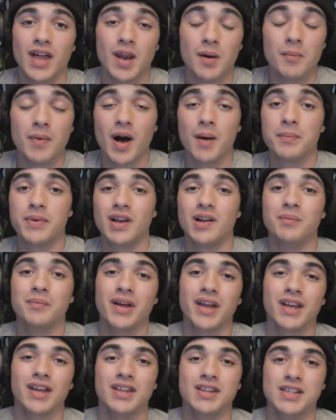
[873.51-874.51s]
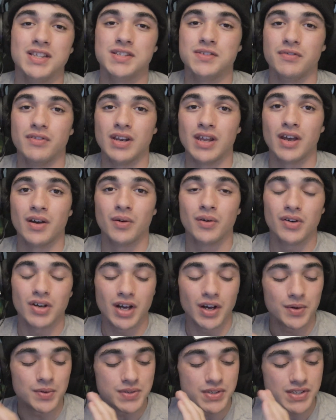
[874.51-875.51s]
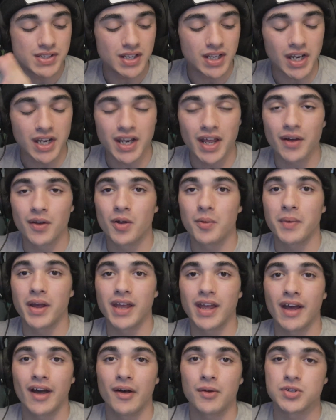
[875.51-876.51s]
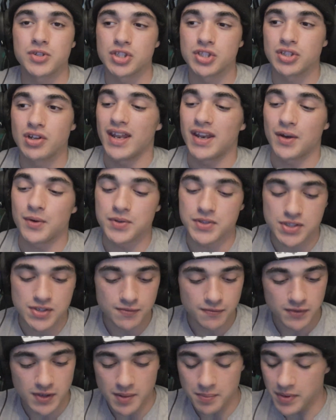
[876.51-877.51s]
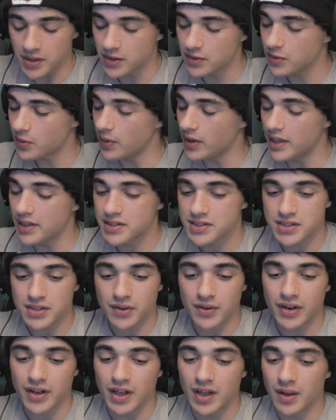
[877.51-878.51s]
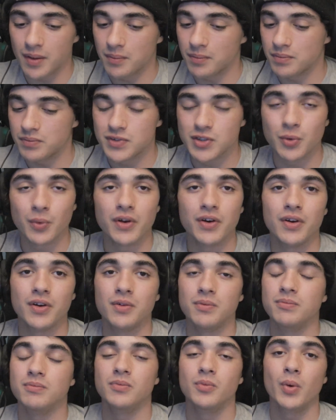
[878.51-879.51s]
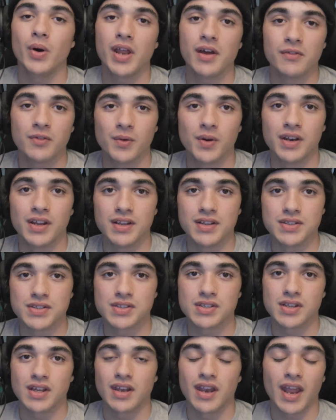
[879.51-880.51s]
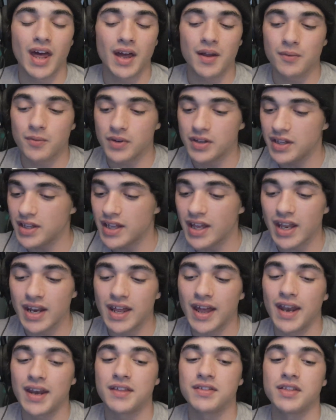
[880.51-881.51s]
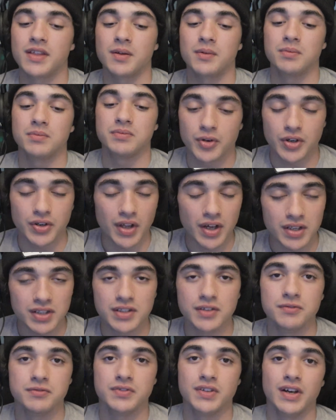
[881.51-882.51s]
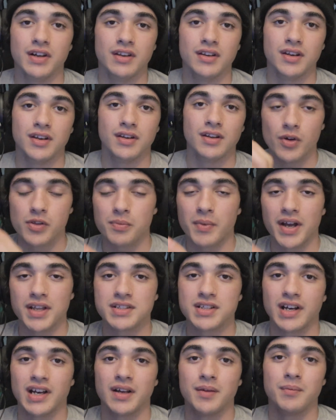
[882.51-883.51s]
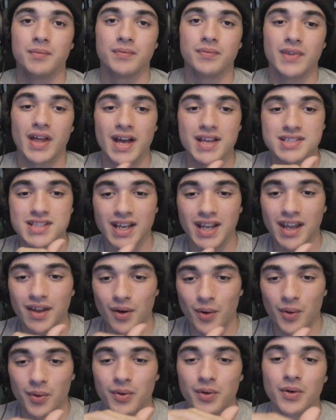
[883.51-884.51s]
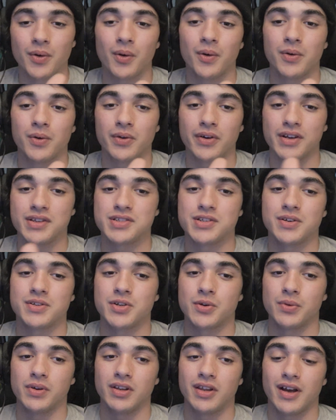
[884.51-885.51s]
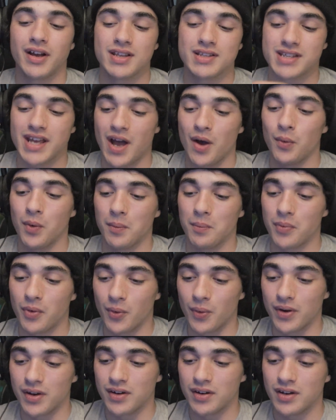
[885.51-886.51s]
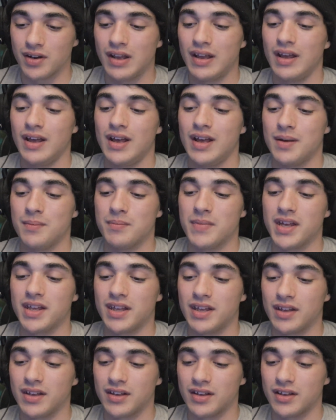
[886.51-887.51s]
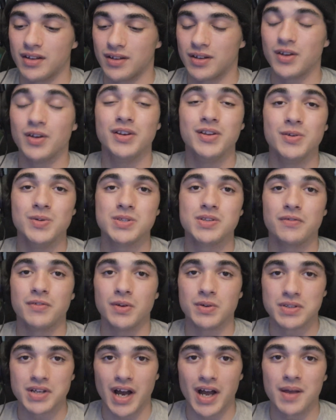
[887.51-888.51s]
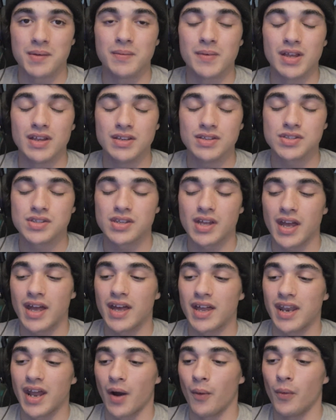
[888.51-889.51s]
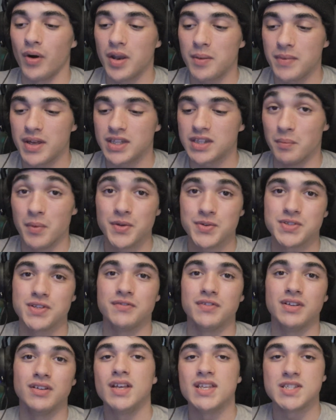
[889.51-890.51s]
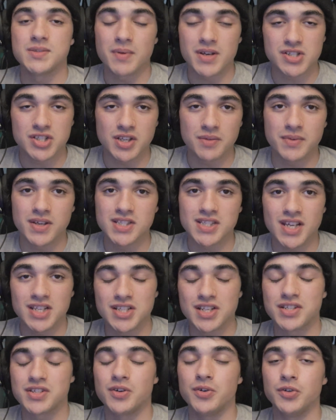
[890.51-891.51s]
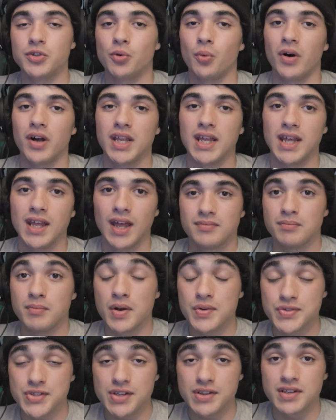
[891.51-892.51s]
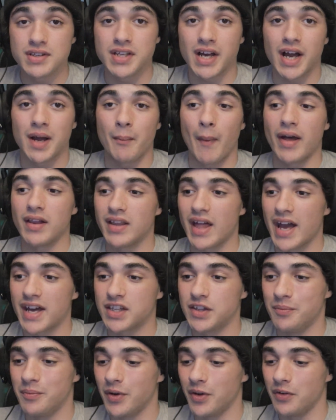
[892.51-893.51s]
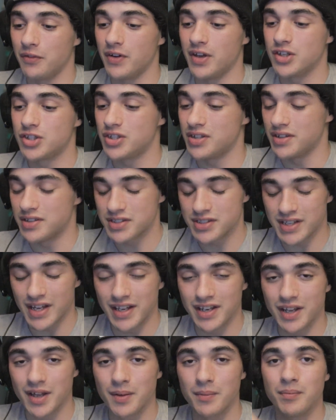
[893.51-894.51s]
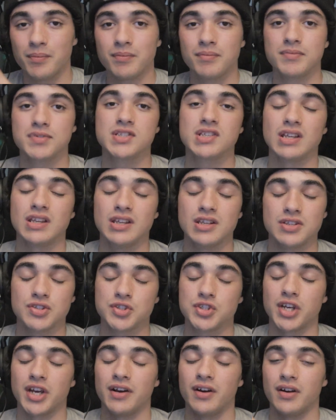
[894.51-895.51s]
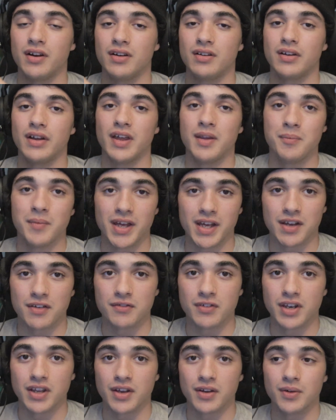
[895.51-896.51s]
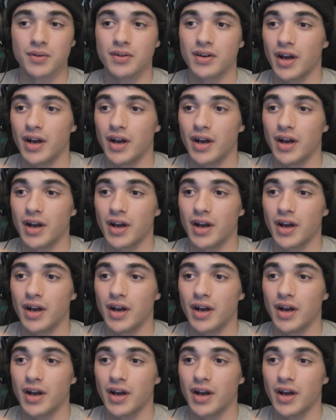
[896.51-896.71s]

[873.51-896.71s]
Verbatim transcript: and I'm up here making this video. I was sitting down on my couch and I was flipping through Instagram, Twitter, whatever it is, and not really getting anything productive done with my time. As I get older and older, I start to realize how important making good use of your time is, and I want to make the most of it, especially because I just turned 20. Most of the time, I lack the motivation to stand up, sit in this chair, and make a video.